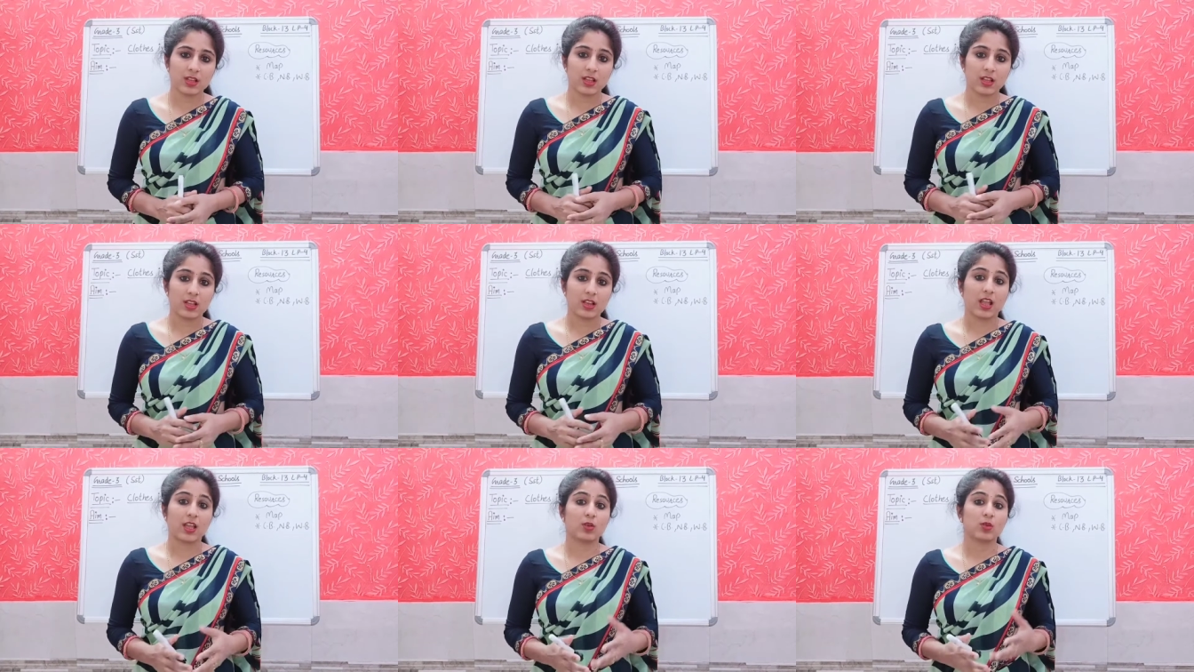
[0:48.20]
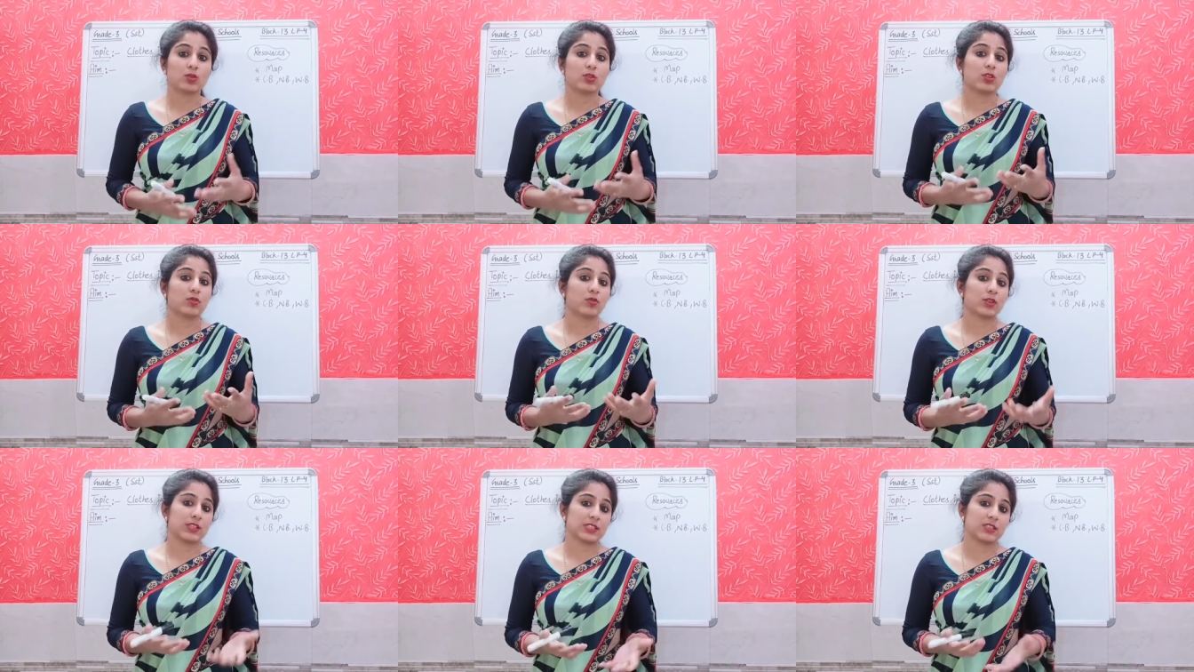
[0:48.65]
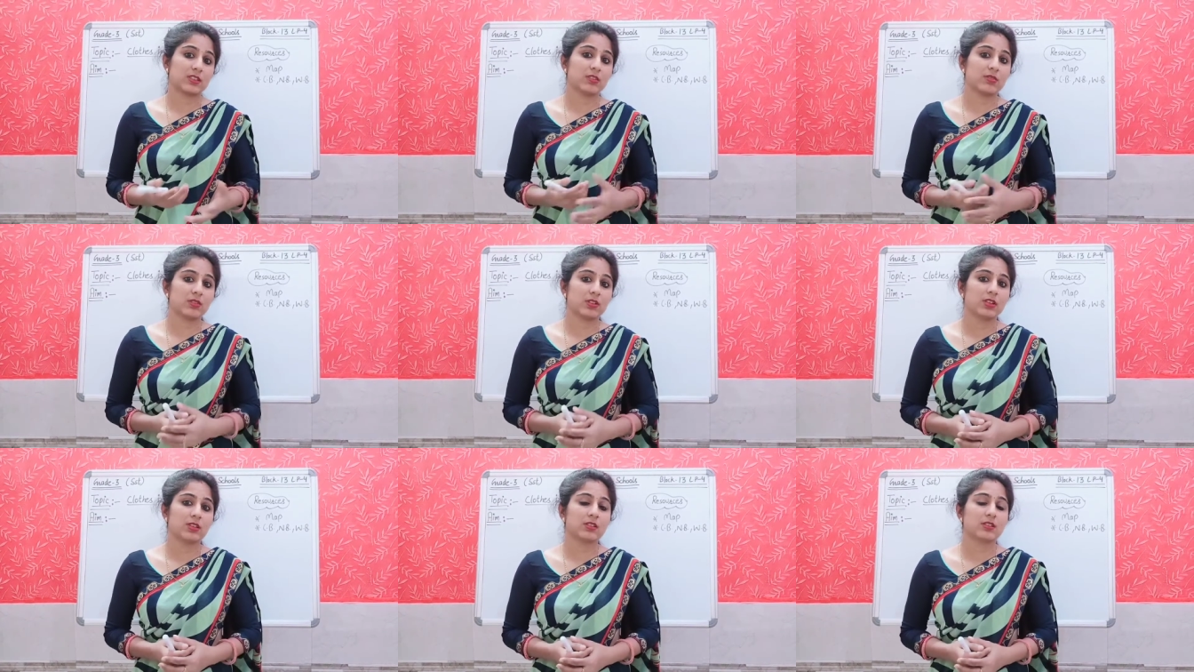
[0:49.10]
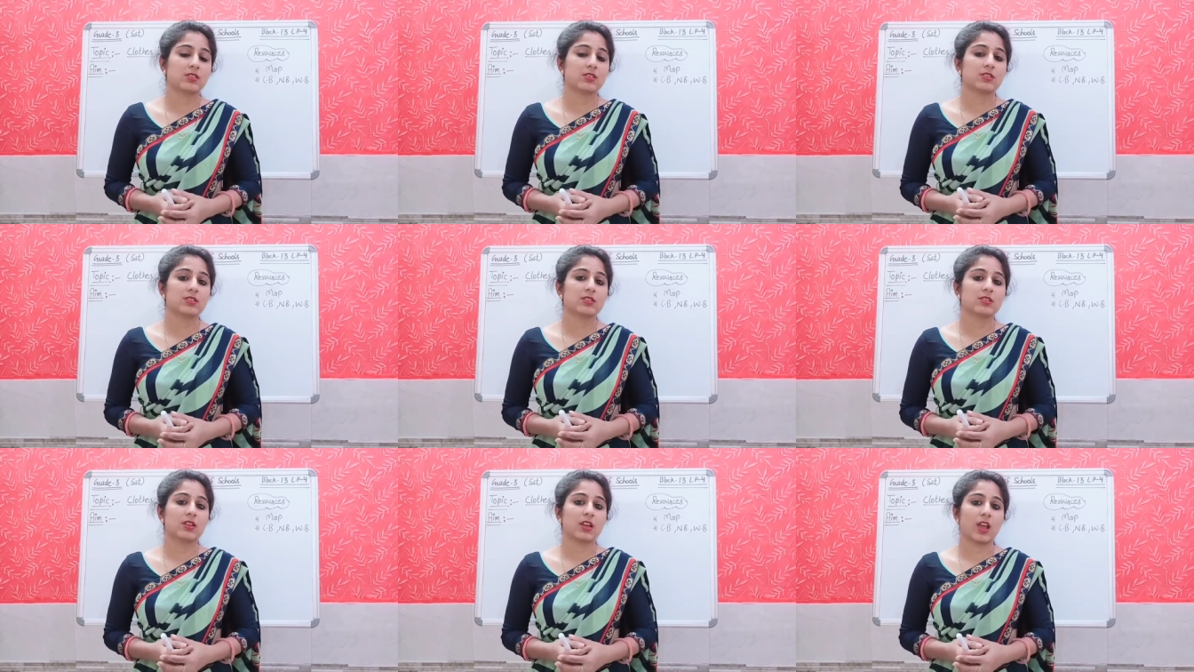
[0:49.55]
Like on the
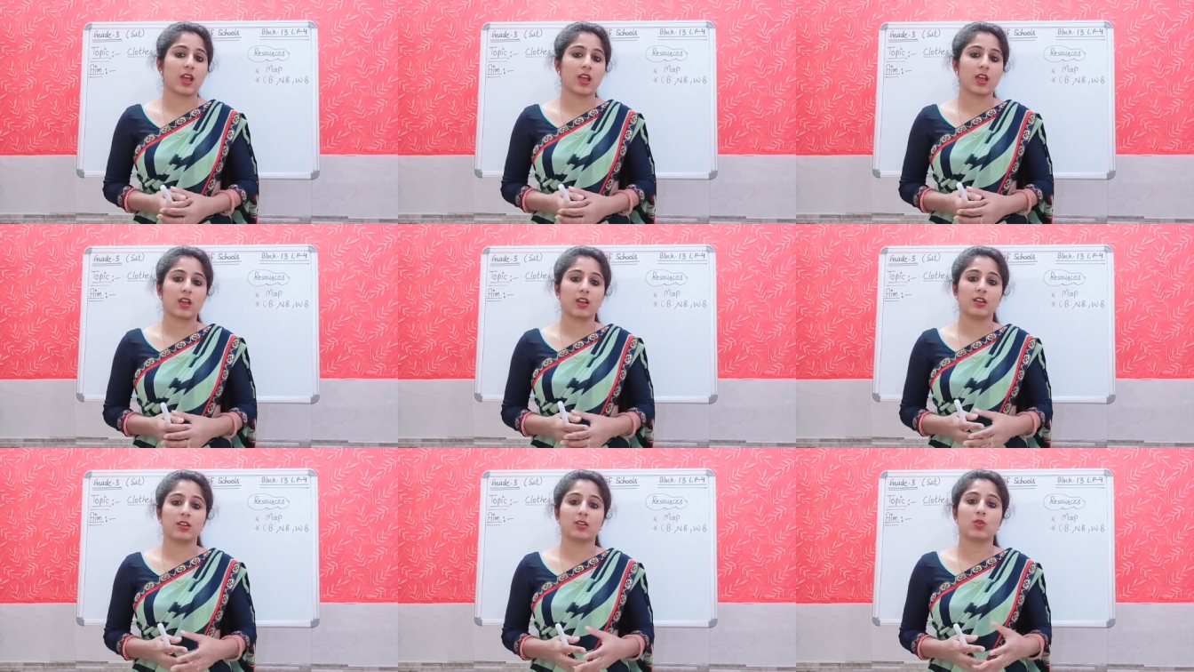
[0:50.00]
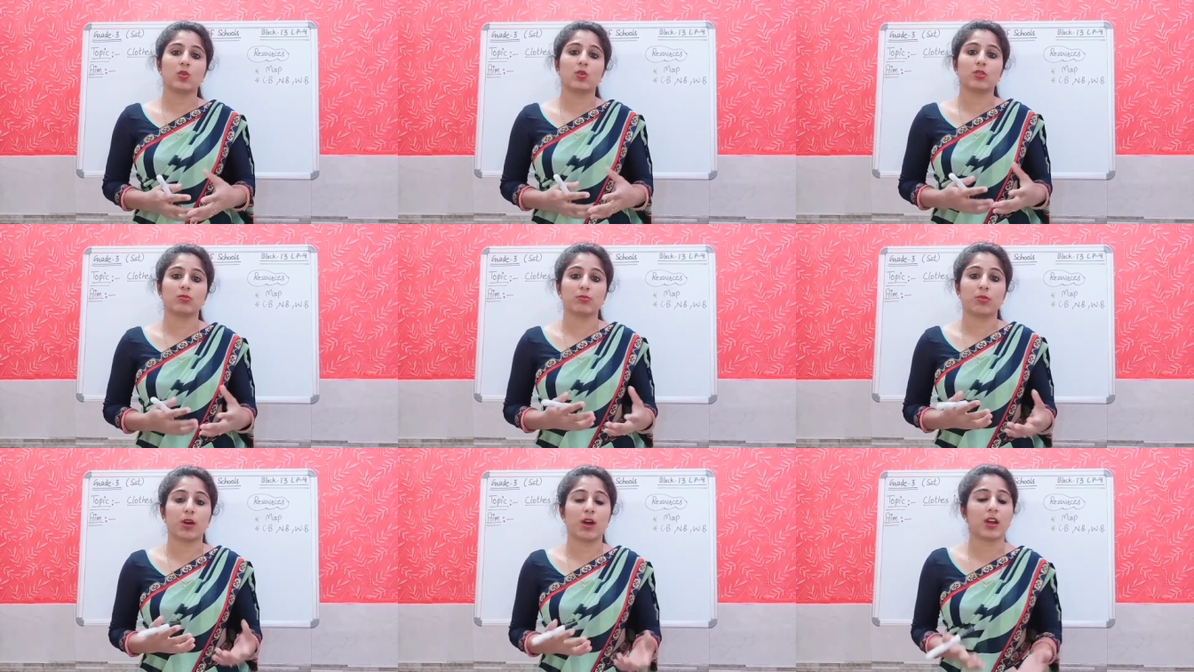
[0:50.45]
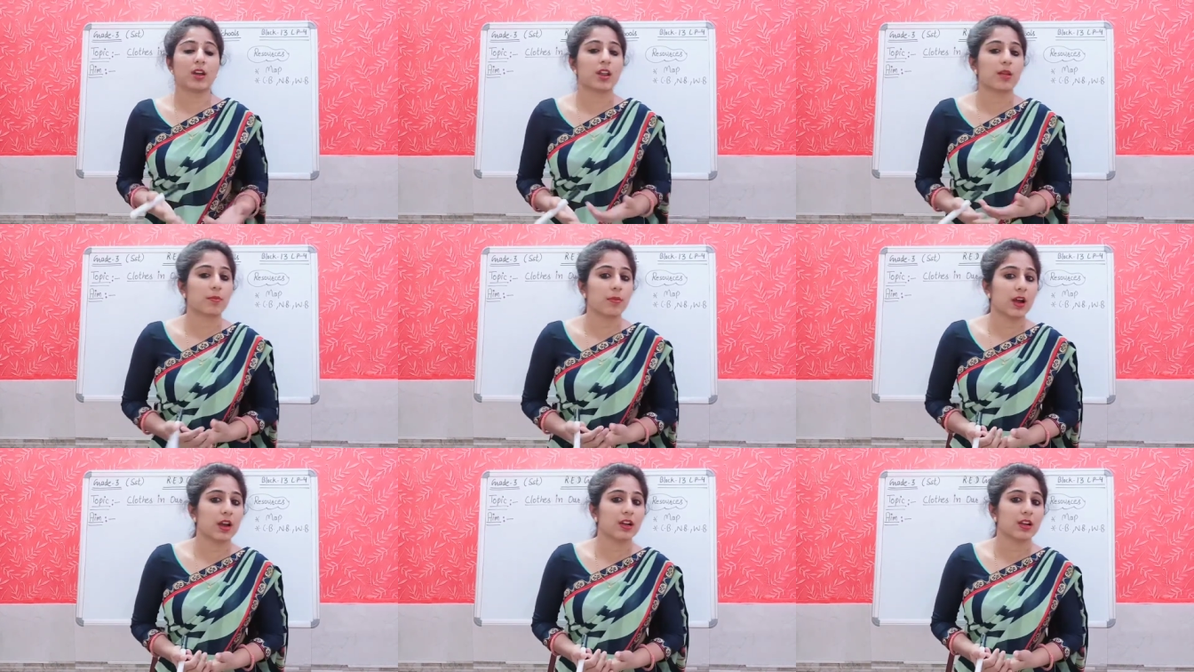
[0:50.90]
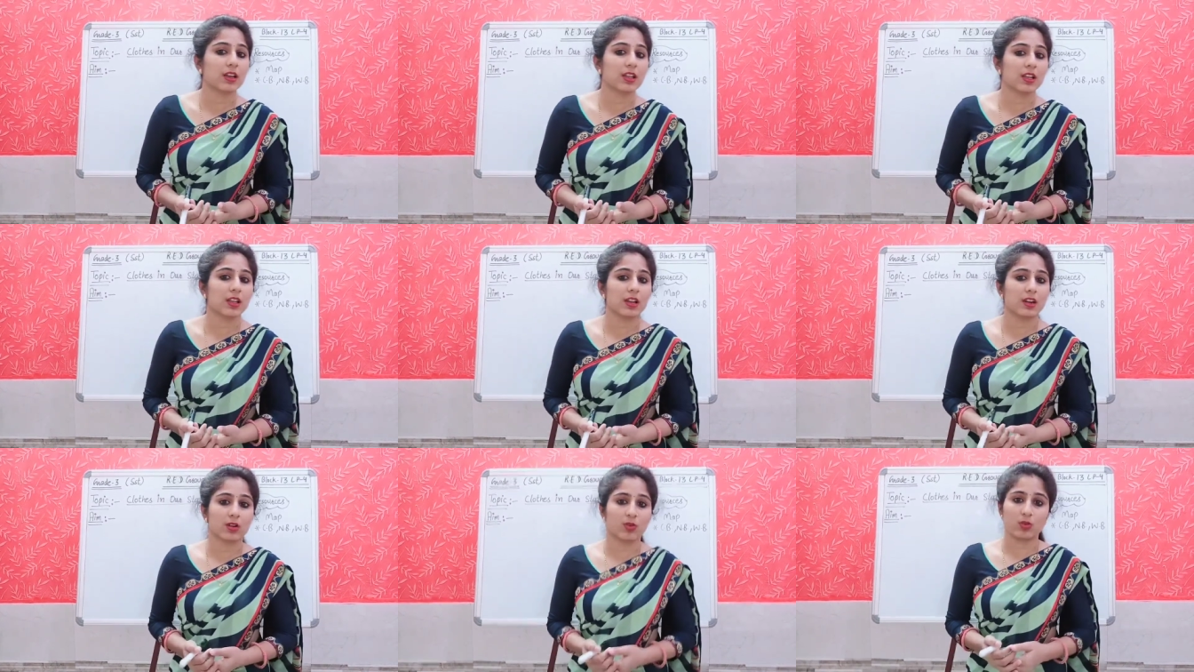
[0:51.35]
festivals and on birthday party
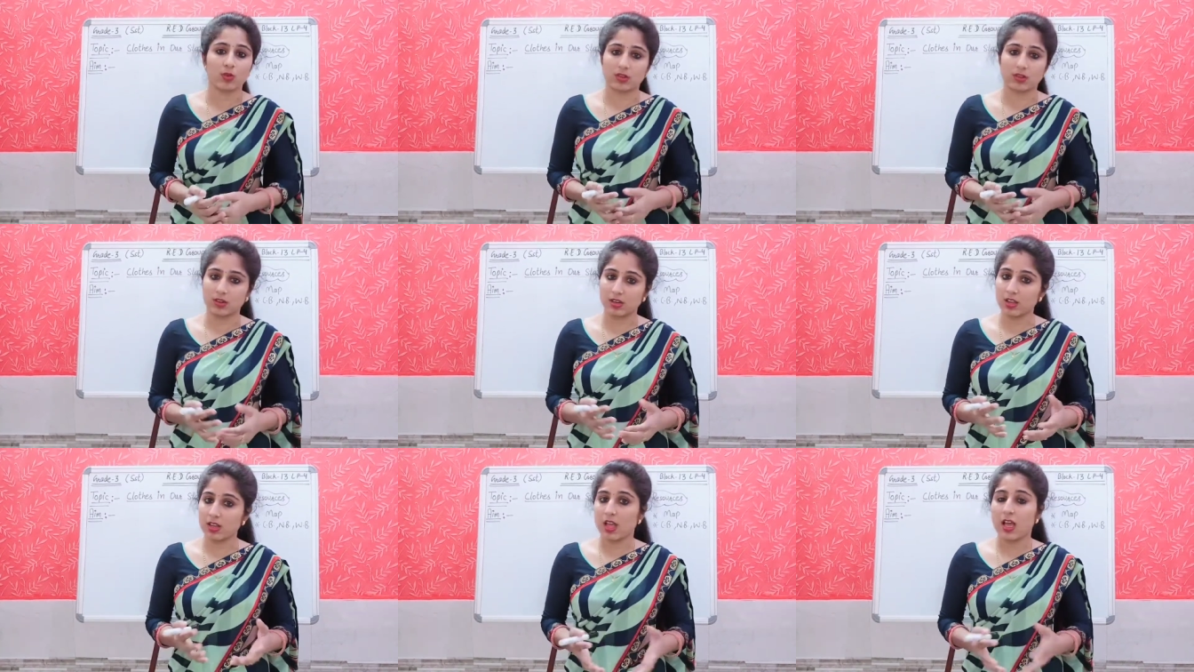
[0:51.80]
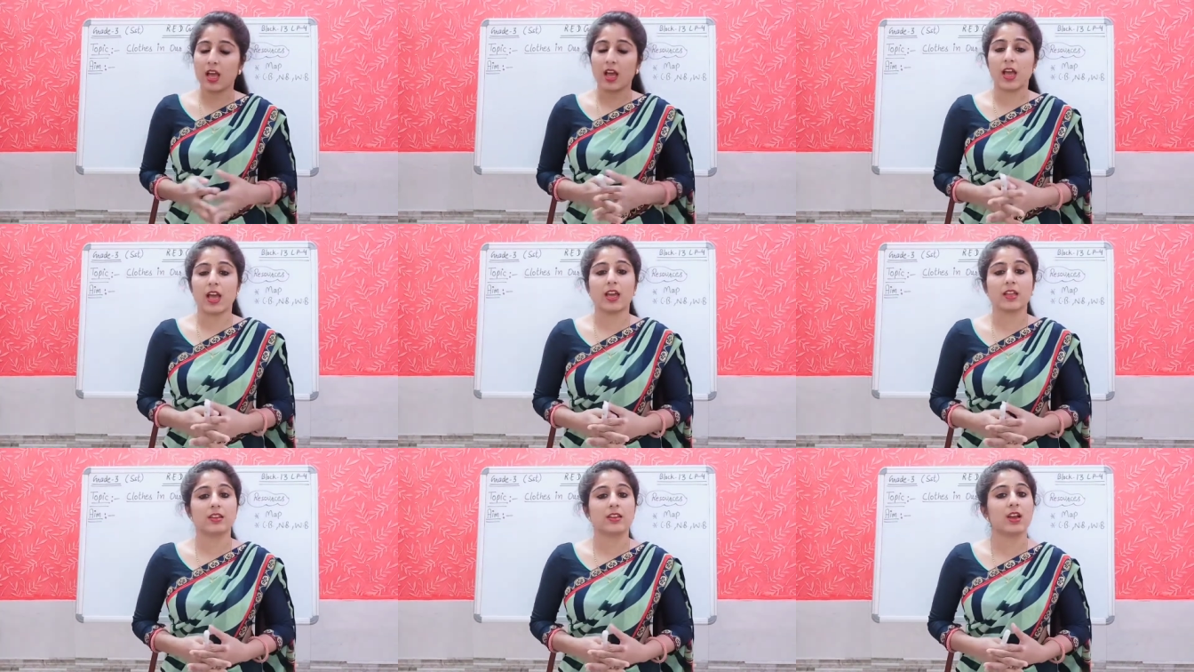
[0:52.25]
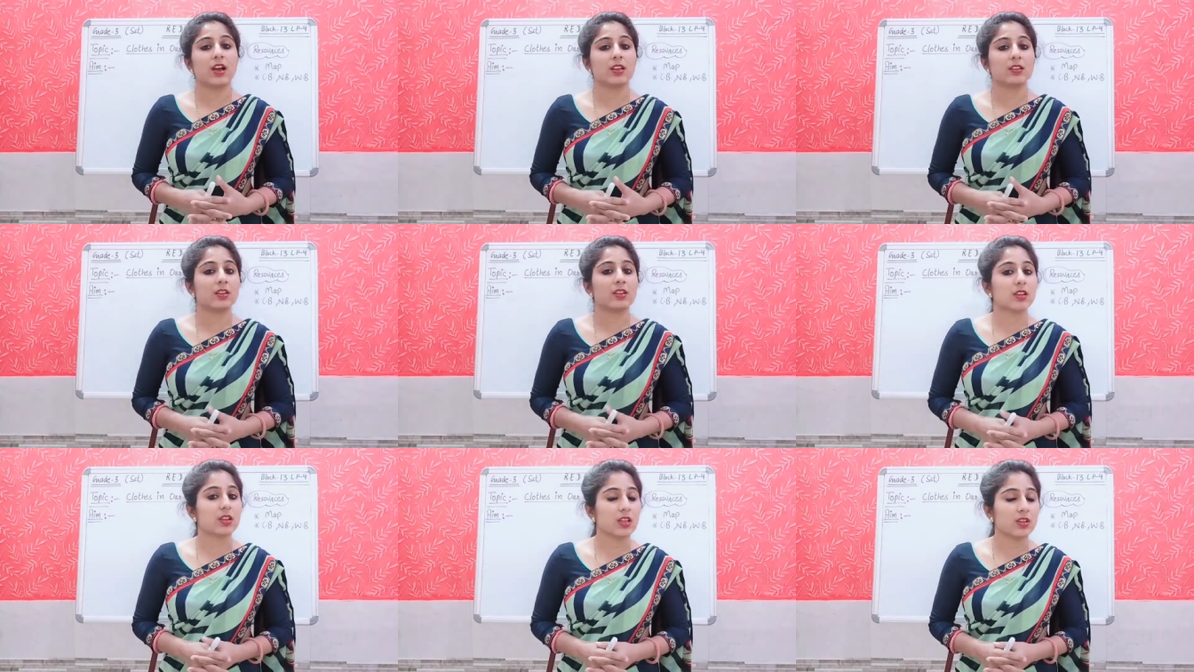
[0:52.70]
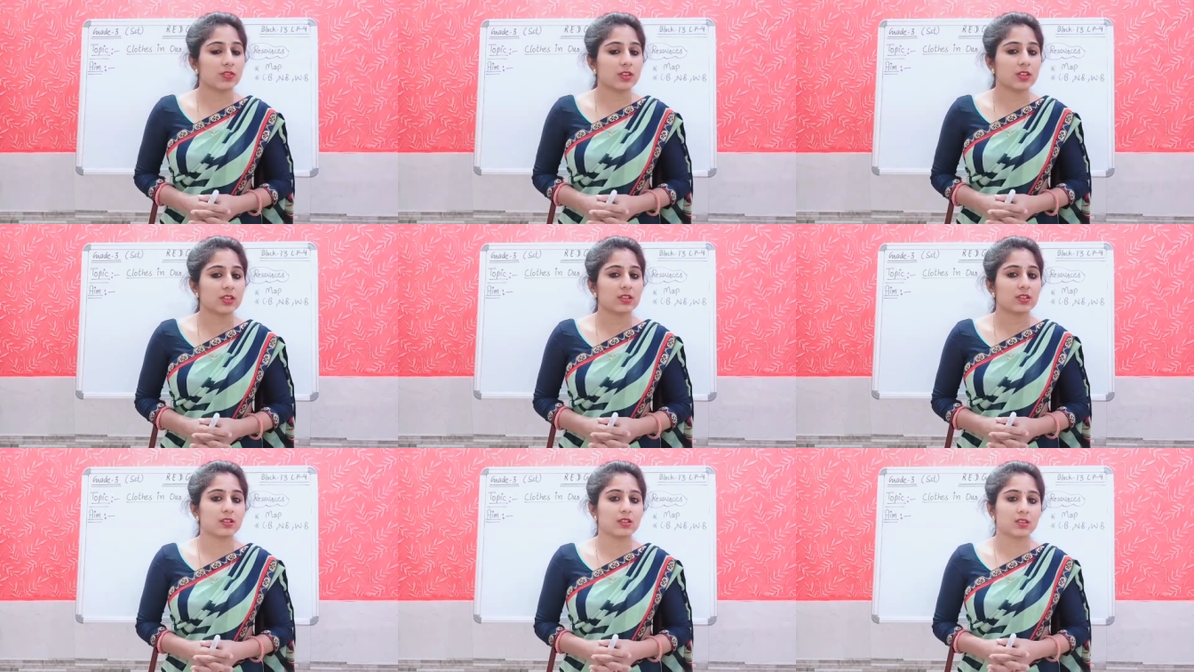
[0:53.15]
and on any other
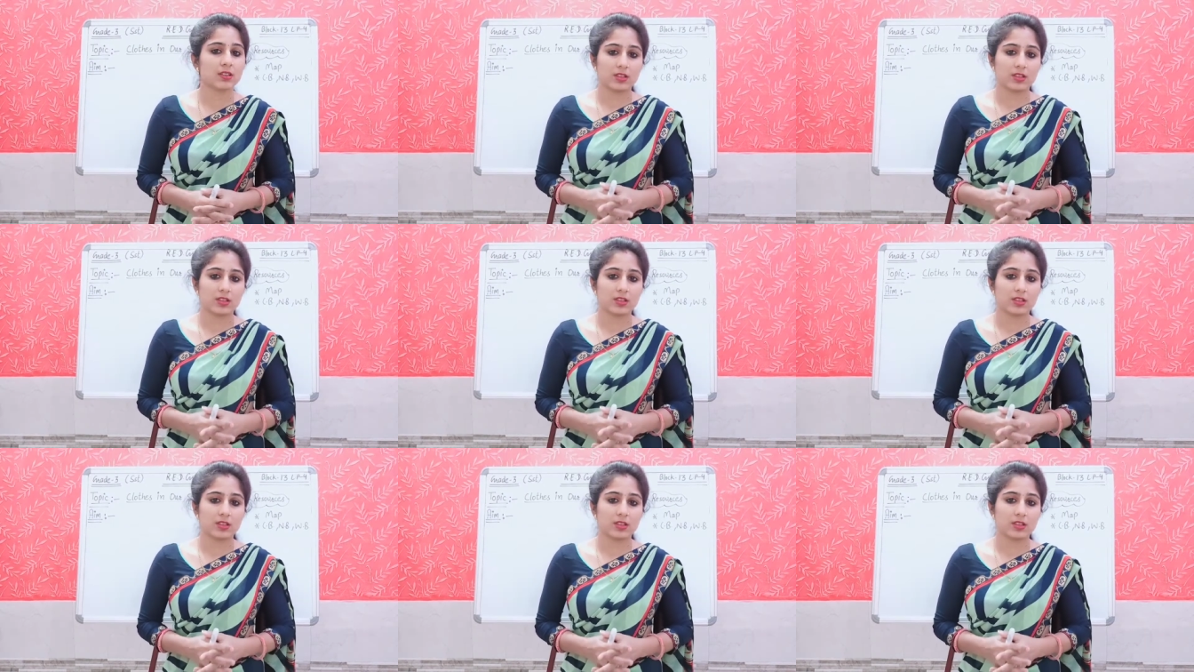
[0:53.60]
event?